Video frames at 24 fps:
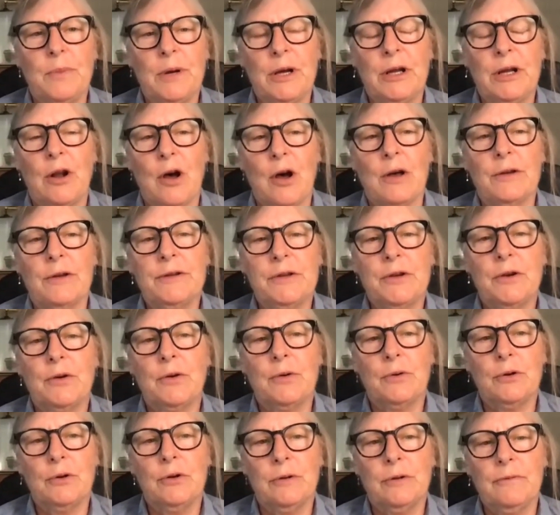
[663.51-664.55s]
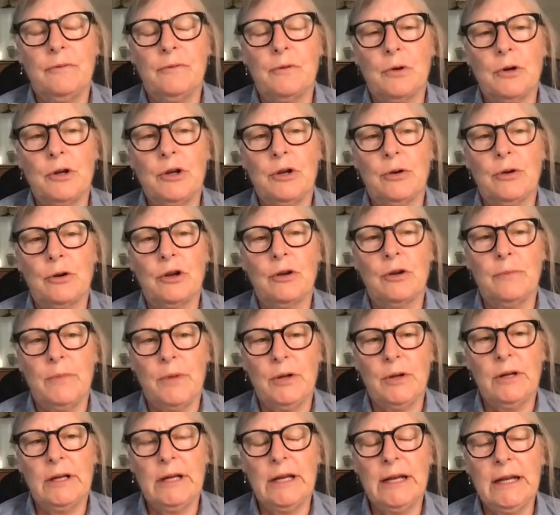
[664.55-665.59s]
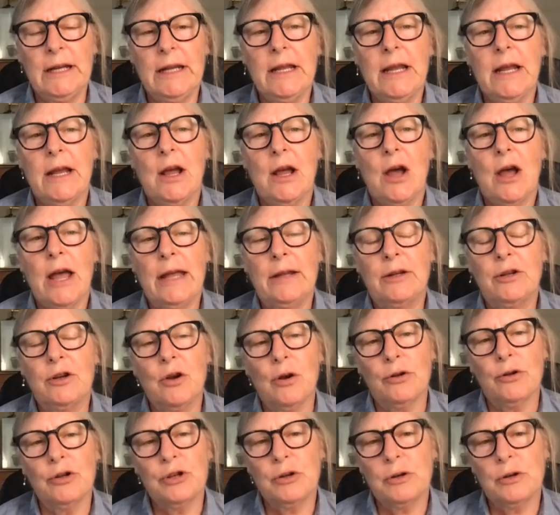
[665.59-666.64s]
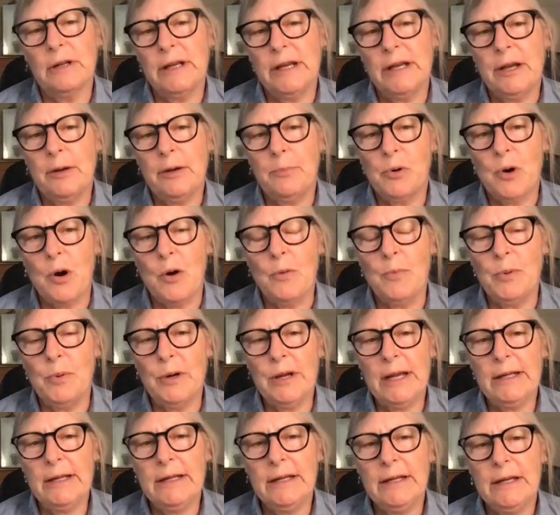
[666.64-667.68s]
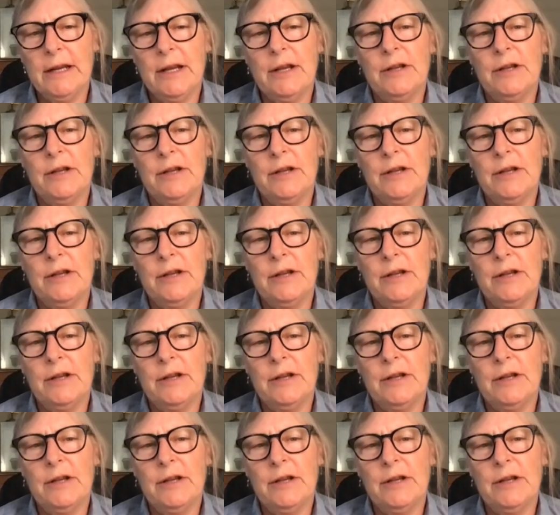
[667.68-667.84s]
but also good for your community and culturally appropriate.